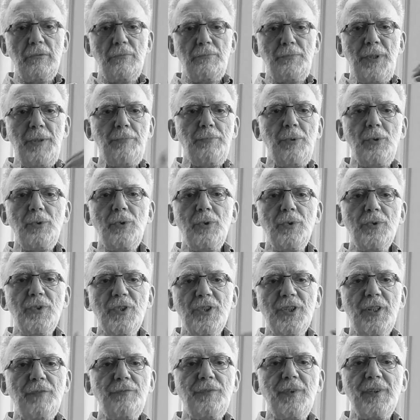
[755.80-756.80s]
People don't
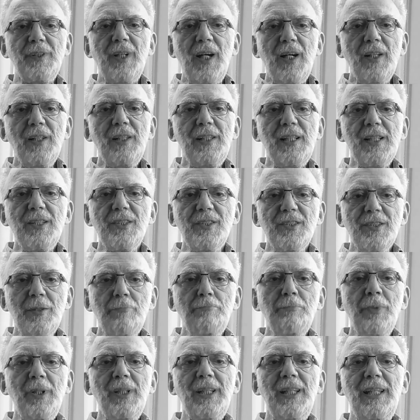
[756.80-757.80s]
suffer unless
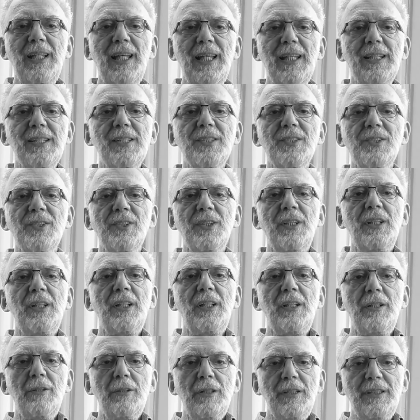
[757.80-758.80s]
somebody has
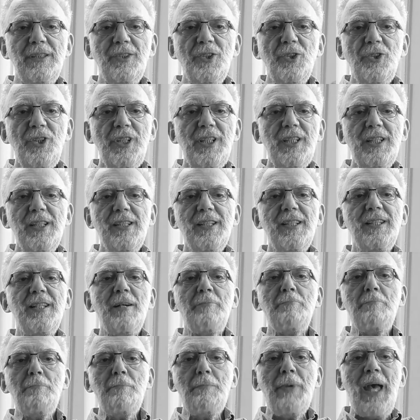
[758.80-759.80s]
treated
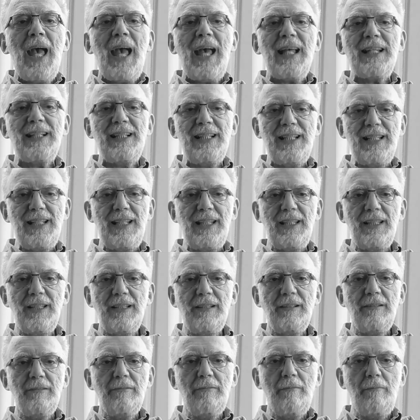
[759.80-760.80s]
them badly.
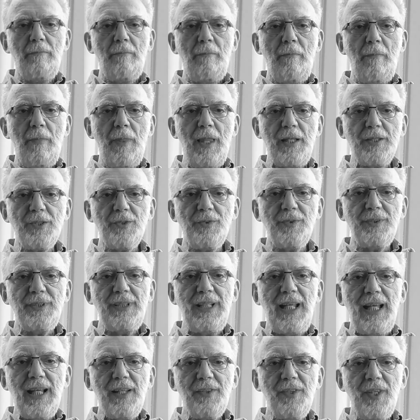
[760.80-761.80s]
That's where
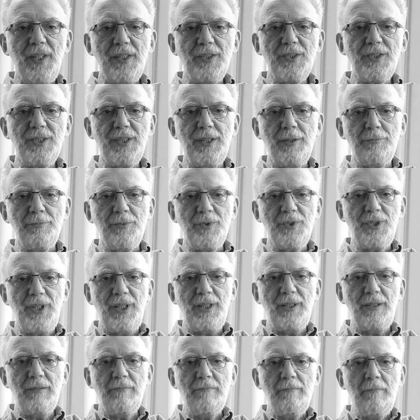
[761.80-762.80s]
the ethics comes in.